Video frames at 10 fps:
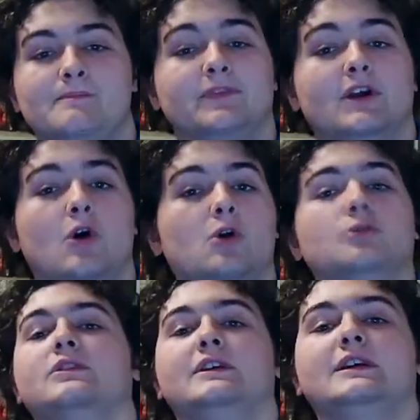The
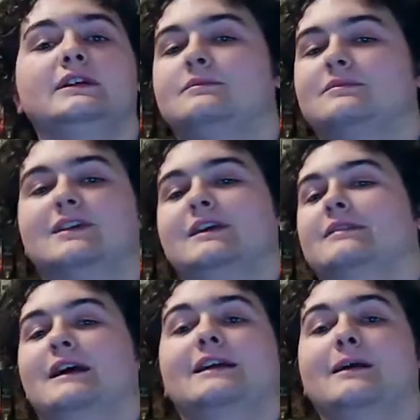only thing
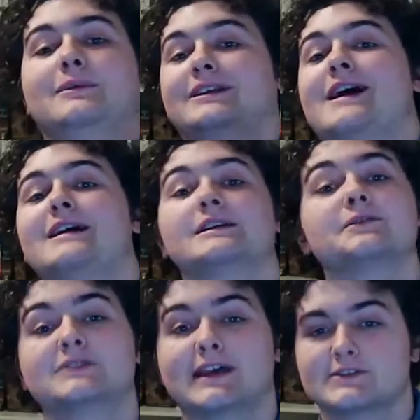that I would kind of
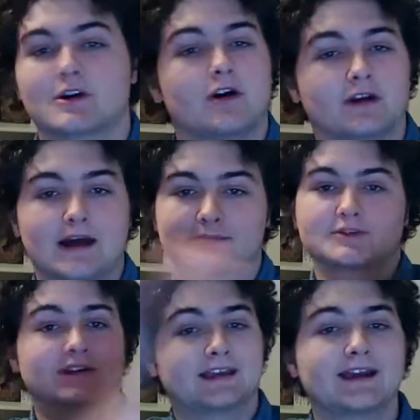say is a con, I'm just
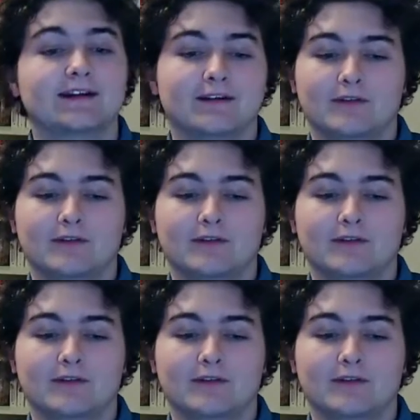going to get it out of the